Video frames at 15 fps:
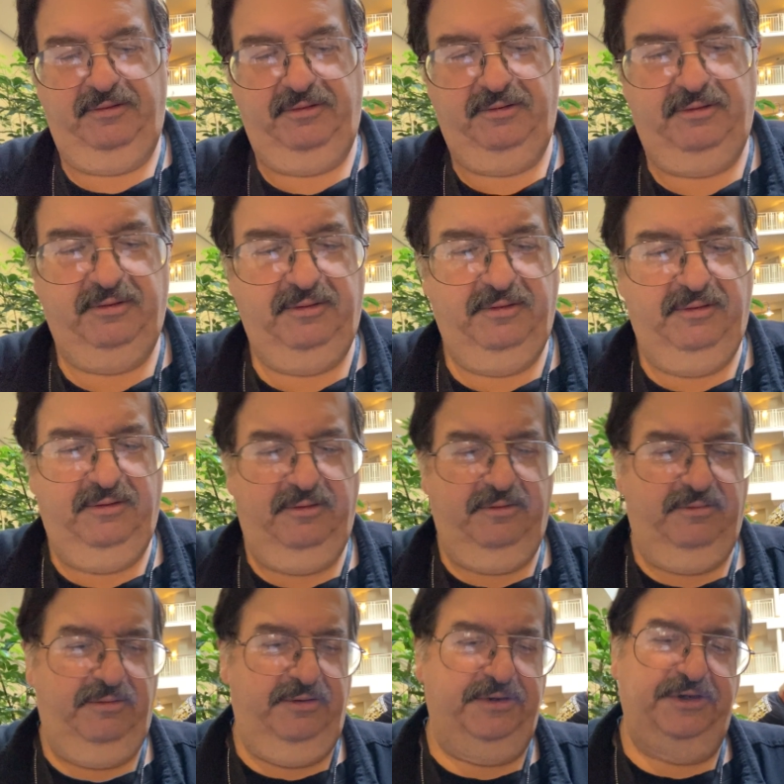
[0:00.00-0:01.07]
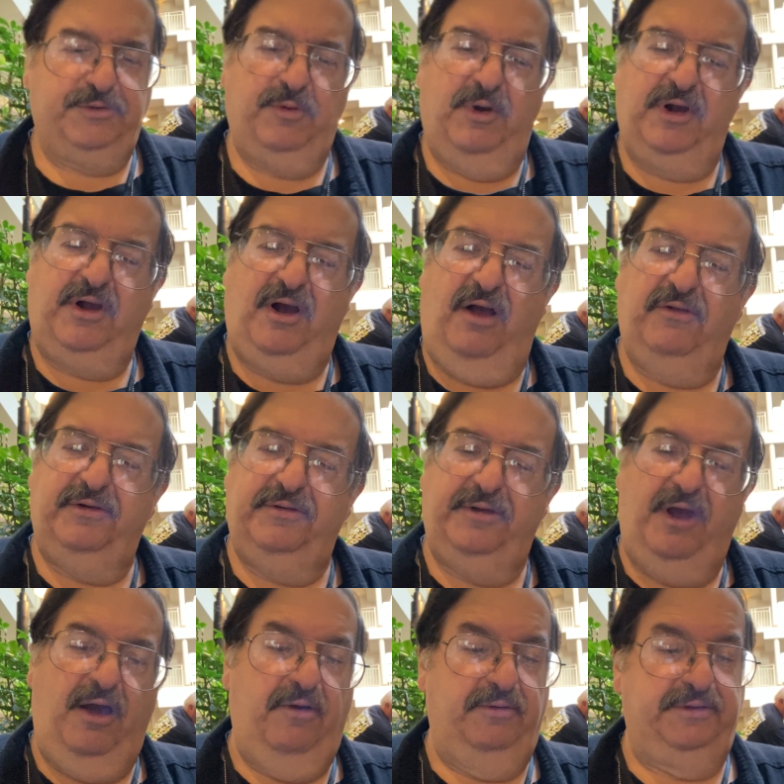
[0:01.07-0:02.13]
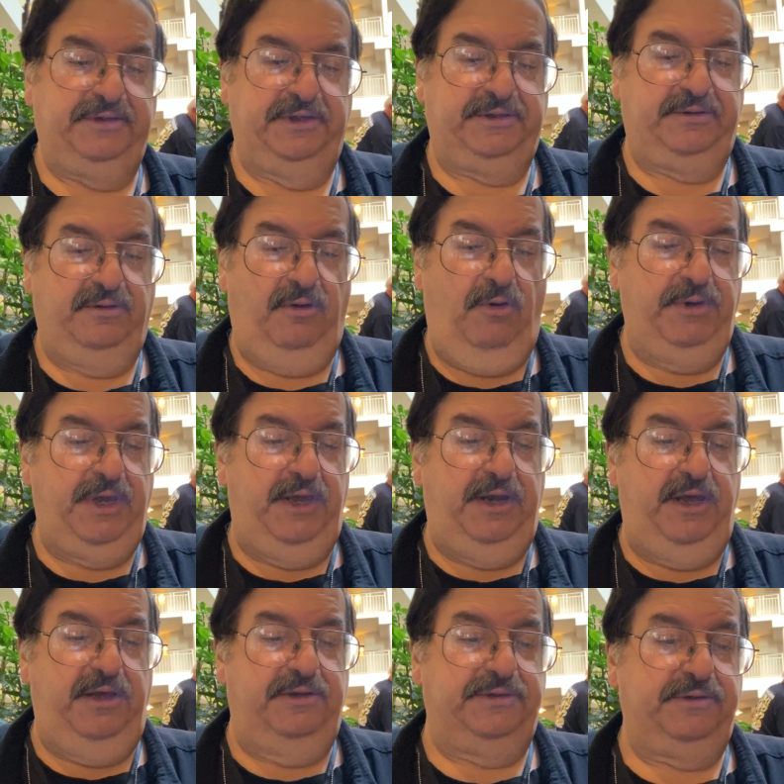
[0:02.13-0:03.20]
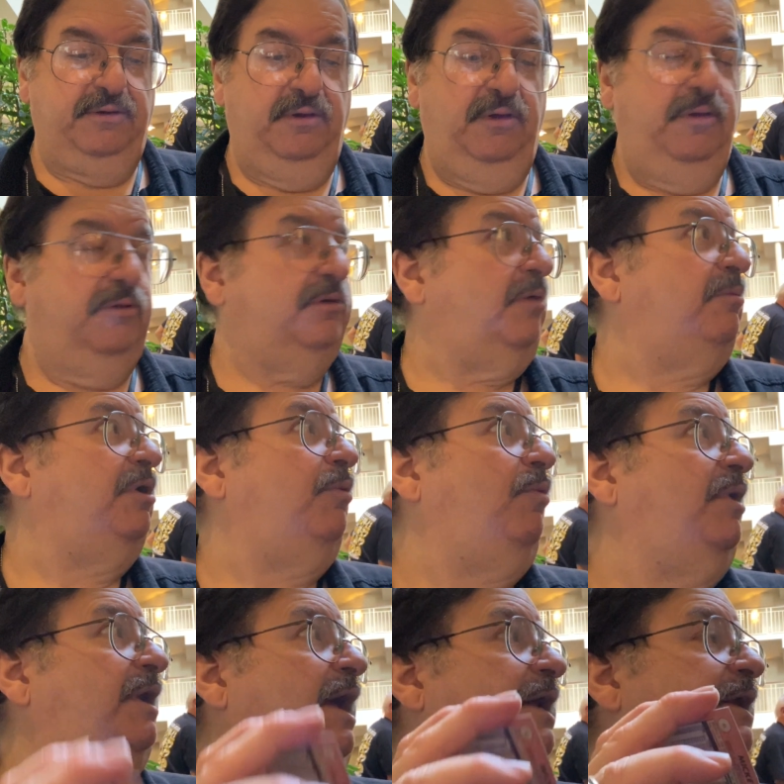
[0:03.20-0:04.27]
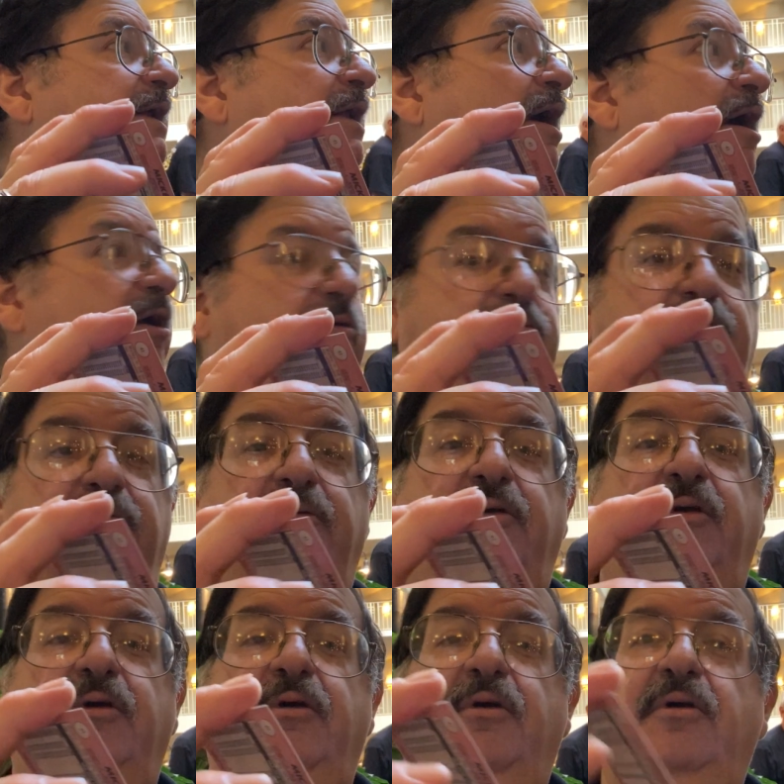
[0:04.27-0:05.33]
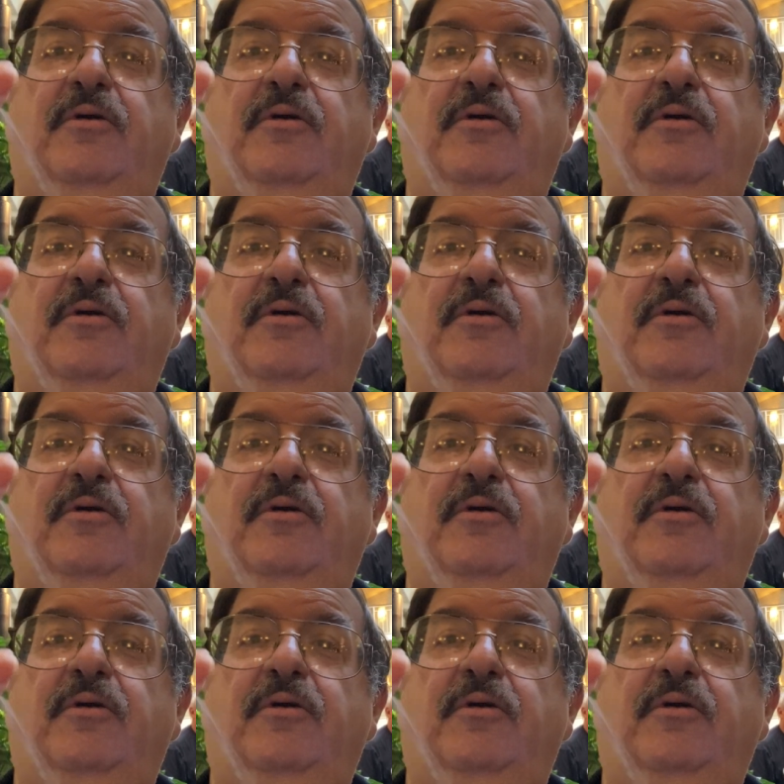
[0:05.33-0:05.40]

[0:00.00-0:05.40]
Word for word: Is this one colored? No. It's just, oh, yeah, it is. Number to 199. It's numbered, yeah.